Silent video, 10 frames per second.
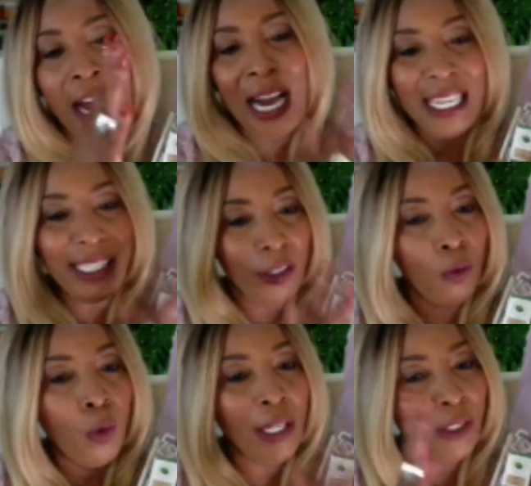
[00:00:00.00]
I so
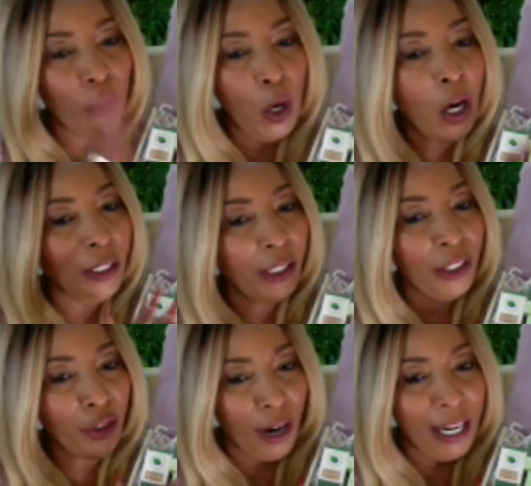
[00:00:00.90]
want you all to
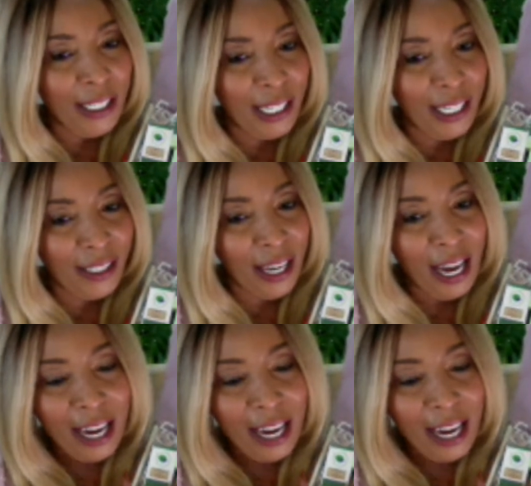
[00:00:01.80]
try this.